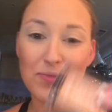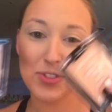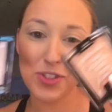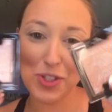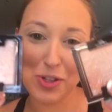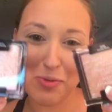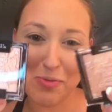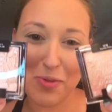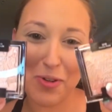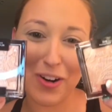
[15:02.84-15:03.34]

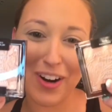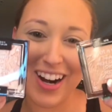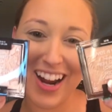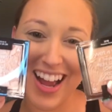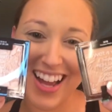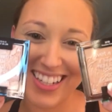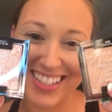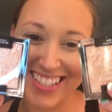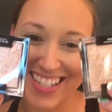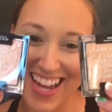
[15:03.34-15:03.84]
2 more
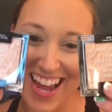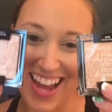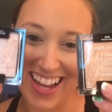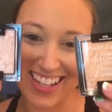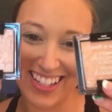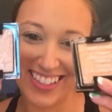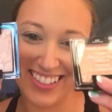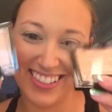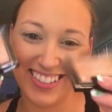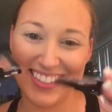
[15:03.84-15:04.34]
on
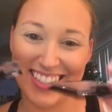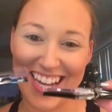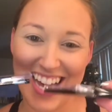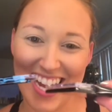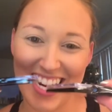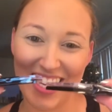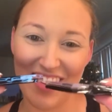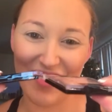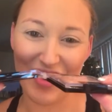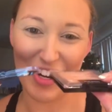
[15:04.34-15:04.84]
deck,
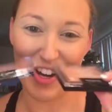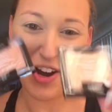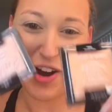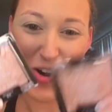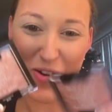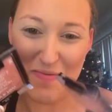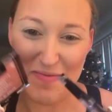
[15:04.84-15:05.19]
not even open.